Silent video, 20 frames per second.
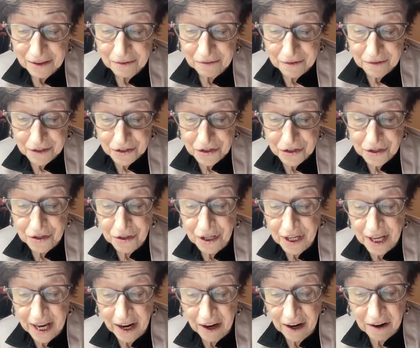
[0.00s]
The physical
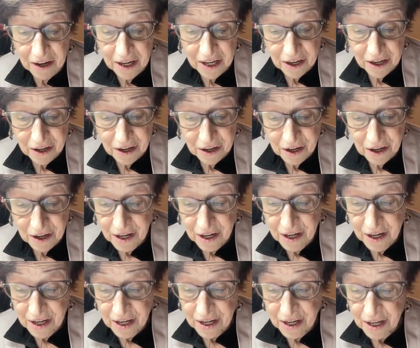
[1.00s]
carrier,
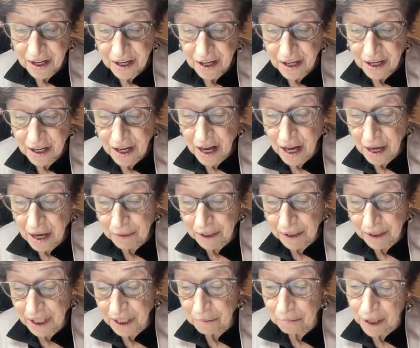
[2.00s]

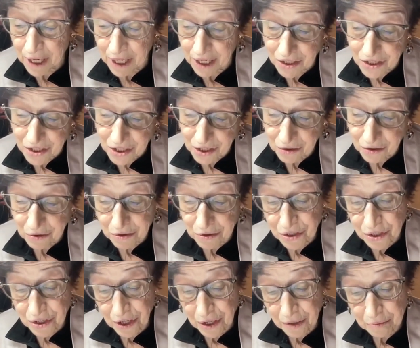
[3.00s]
commonly painting or
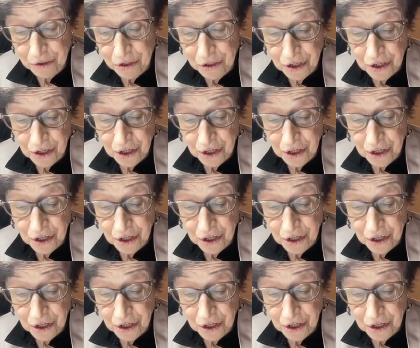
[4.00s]
sculpture,